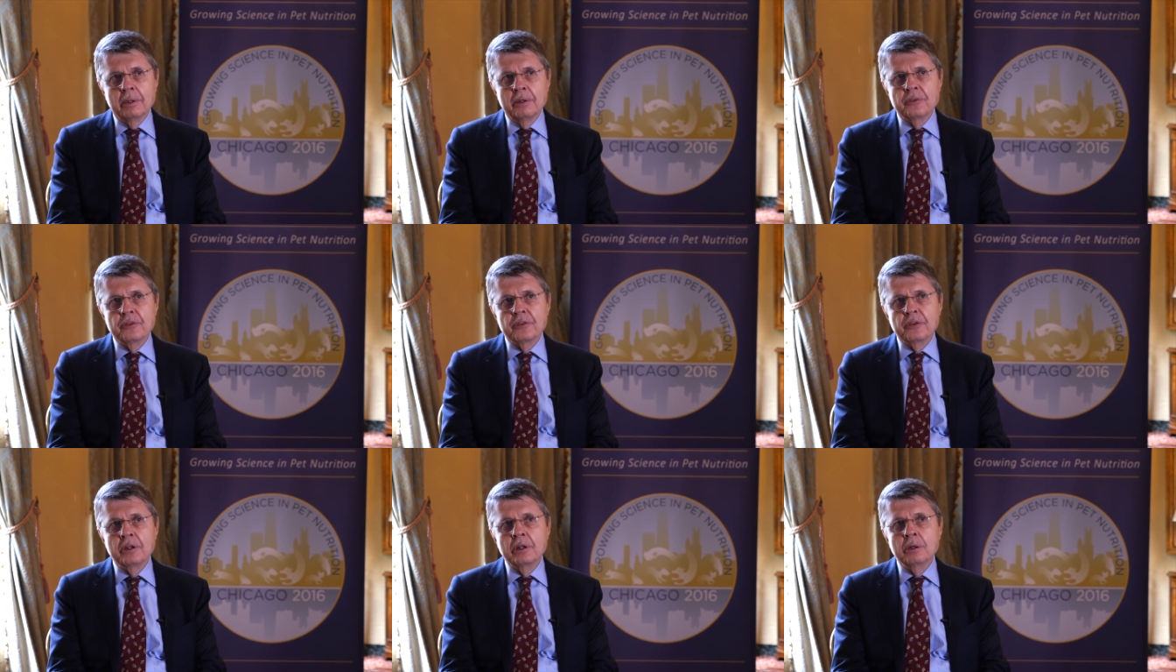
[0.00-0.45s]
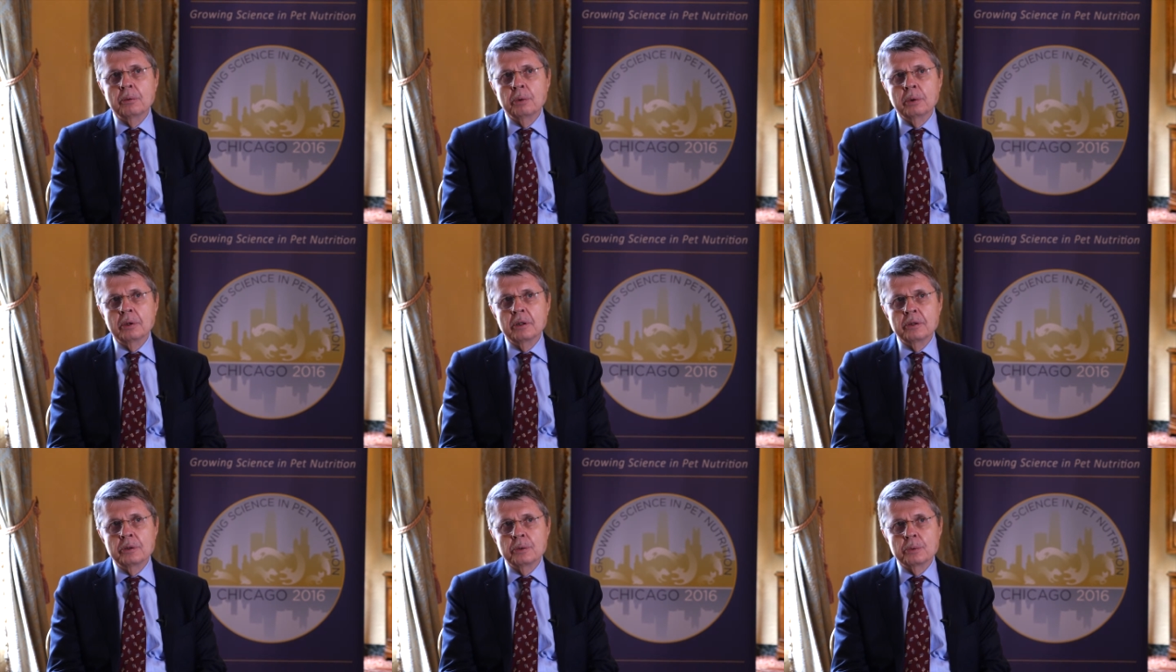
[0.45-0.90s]
is
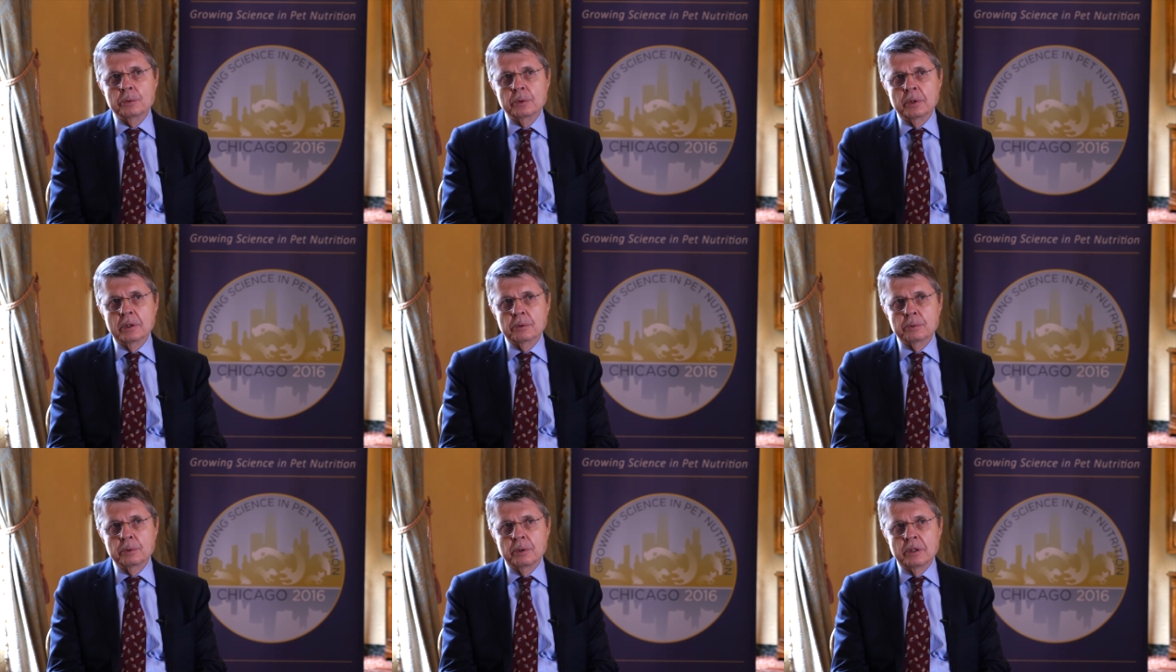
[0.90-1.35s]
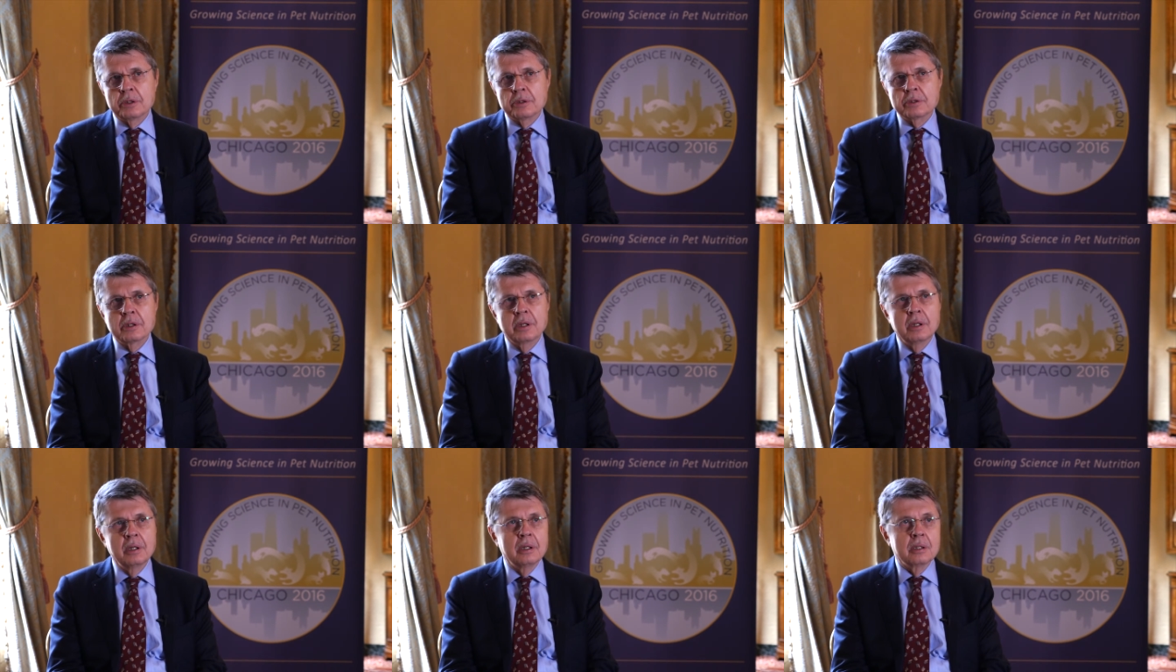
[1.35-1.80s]
equally nutrient
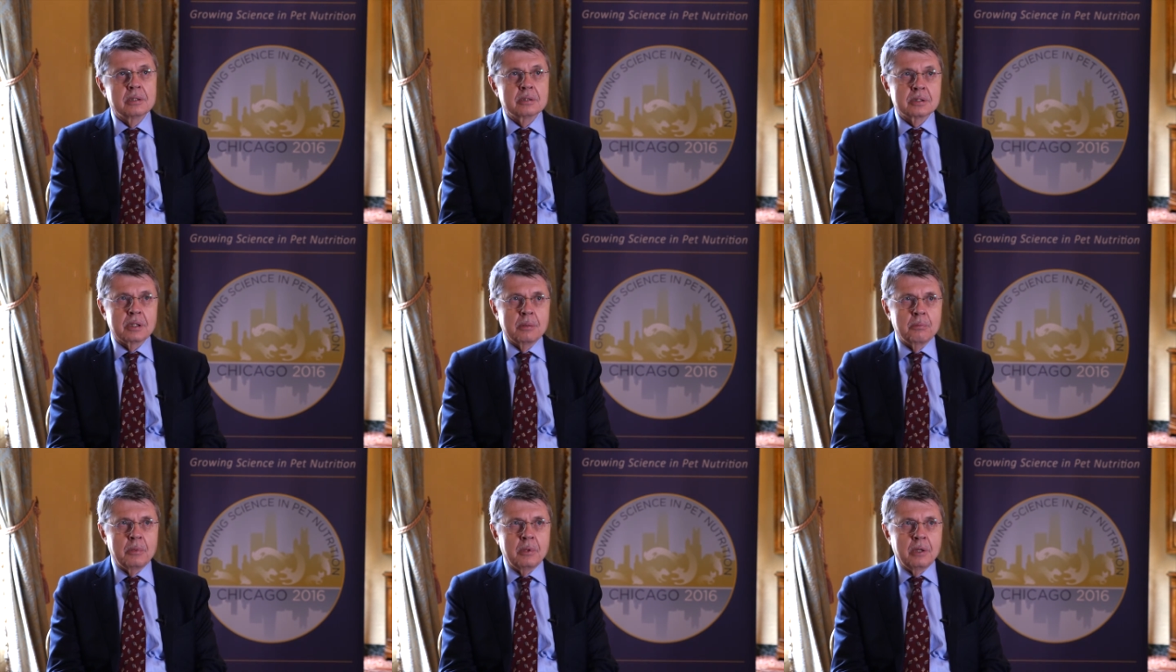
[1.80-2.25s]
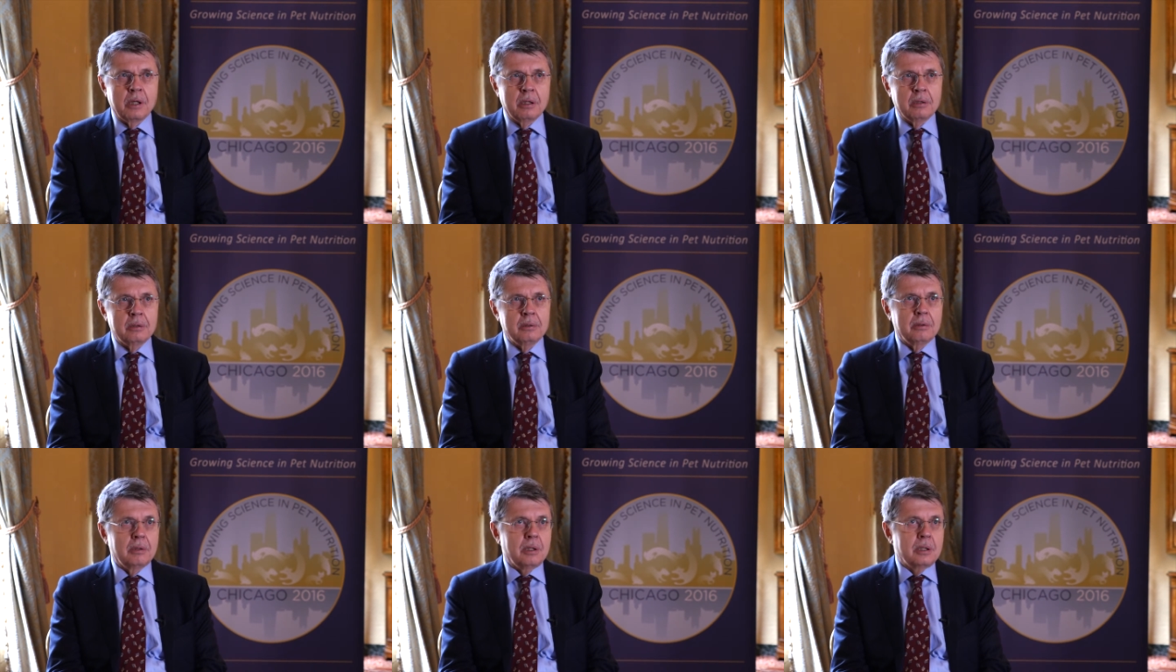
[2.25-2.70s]
rich. Some
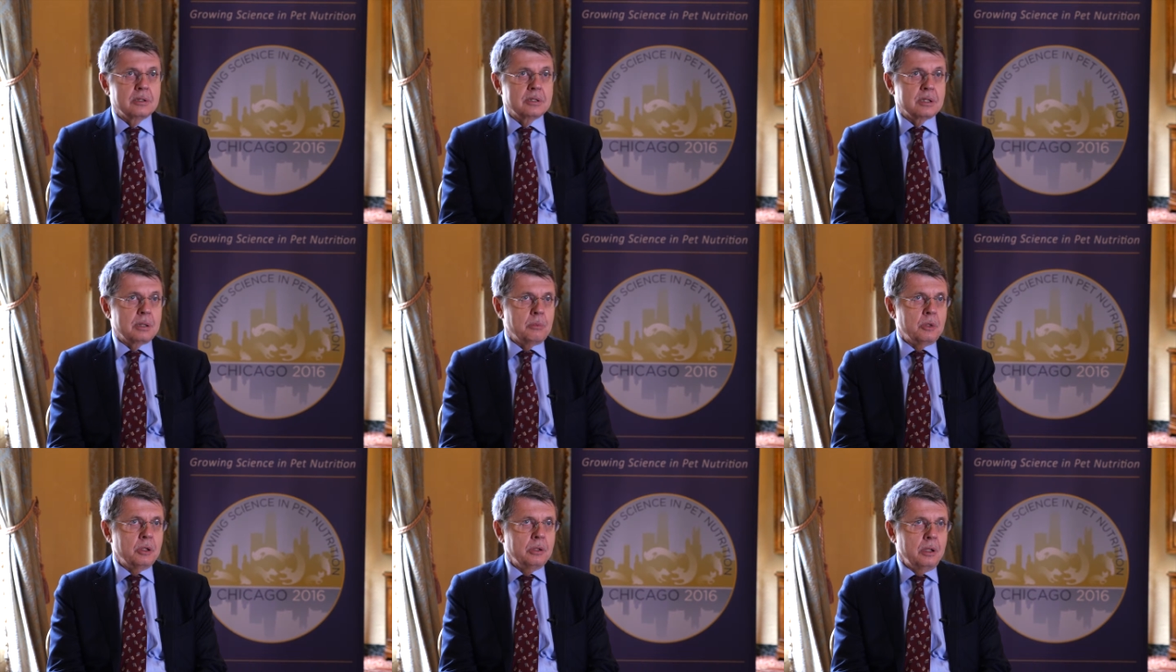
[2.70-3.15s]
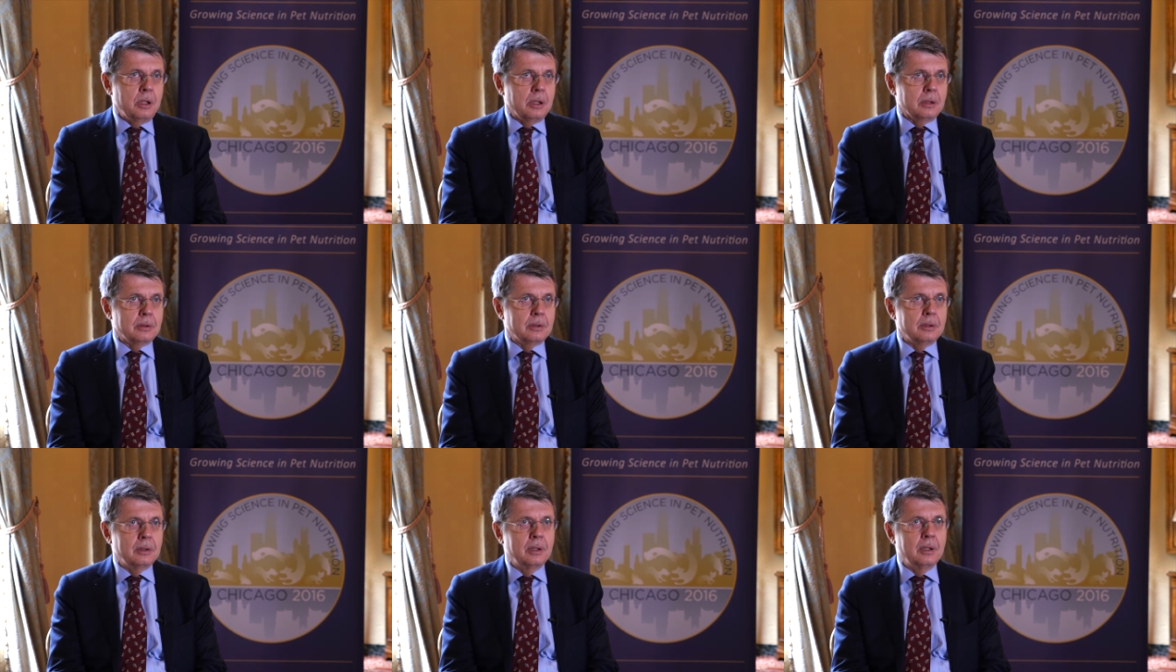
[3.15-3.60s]
are and some are
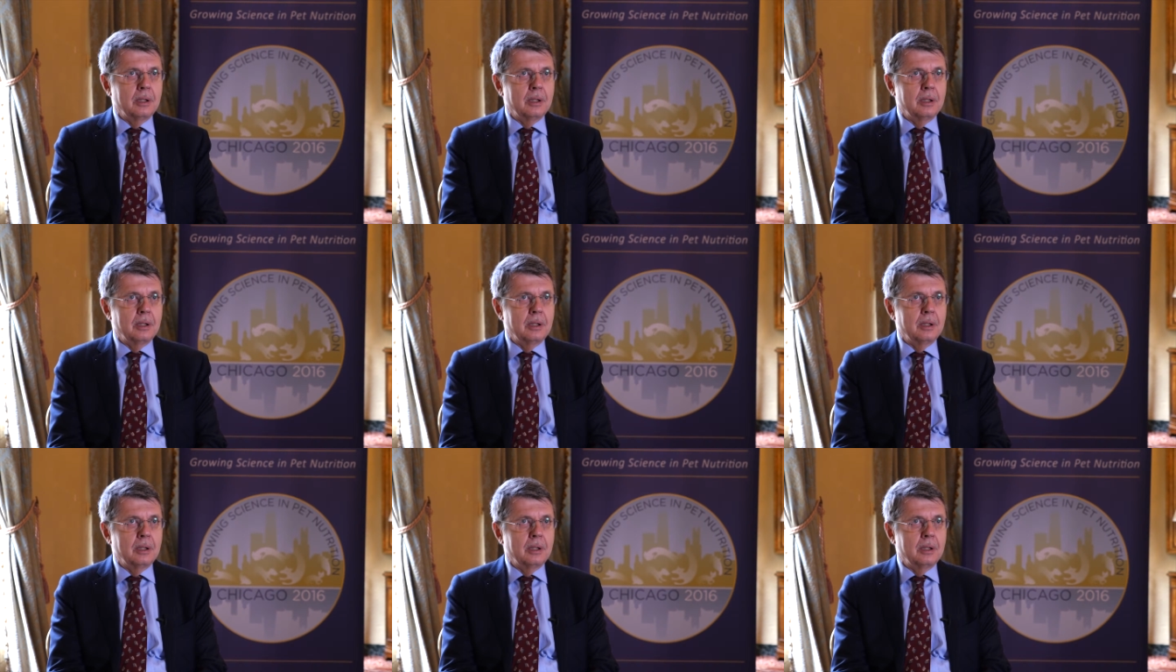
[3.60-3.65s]
not.